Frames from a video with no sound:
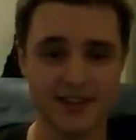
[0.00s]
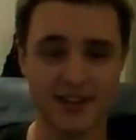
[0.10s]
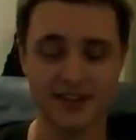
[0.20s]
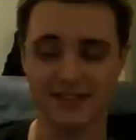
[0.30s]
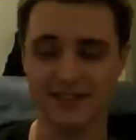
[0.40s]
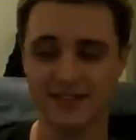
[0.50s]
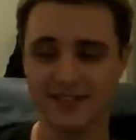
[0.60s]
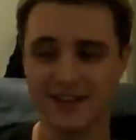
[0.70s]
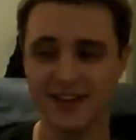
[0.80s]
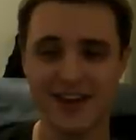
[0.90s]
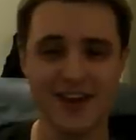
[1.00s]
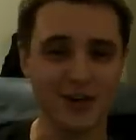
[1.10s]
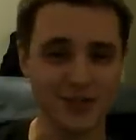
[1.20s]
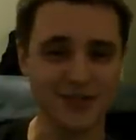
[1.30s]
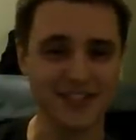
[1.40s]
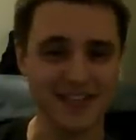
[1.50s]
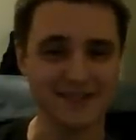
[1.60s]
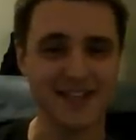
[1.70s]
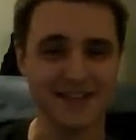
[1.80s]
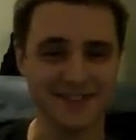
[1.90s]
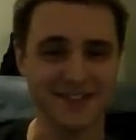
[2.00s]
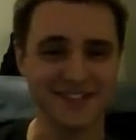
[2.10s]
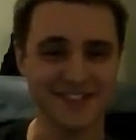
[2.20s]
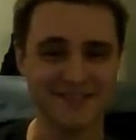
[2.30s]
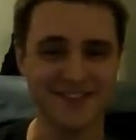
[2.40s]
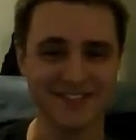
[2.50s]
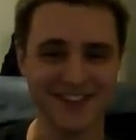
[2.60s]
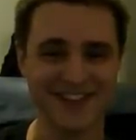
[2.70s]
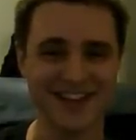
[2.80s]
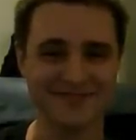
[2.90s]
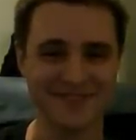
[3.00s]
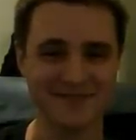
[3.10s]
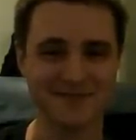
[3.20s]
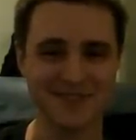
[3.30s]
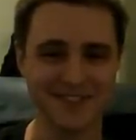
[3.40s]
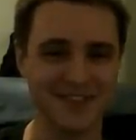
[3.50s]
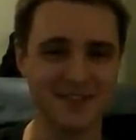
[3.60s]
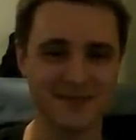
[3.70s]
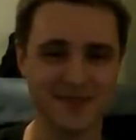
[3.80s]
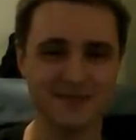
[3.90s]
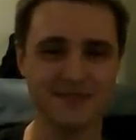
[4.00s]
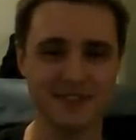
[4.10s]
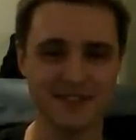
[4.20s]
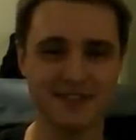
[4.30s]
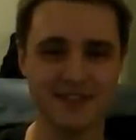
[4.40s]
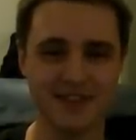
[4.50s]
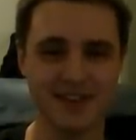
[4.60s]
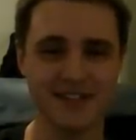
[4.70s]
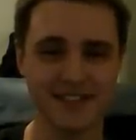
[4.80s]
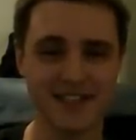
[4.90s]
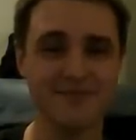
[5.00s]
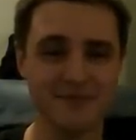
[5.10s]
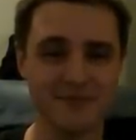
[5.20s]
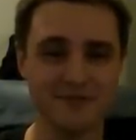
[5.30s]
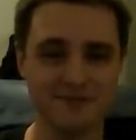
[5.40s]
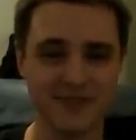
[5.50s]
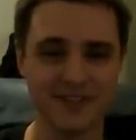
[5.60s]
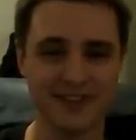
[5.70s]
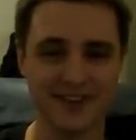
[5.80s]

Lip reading: And also at the same time, very, very uncomfortable. There are a lot of people in the same room.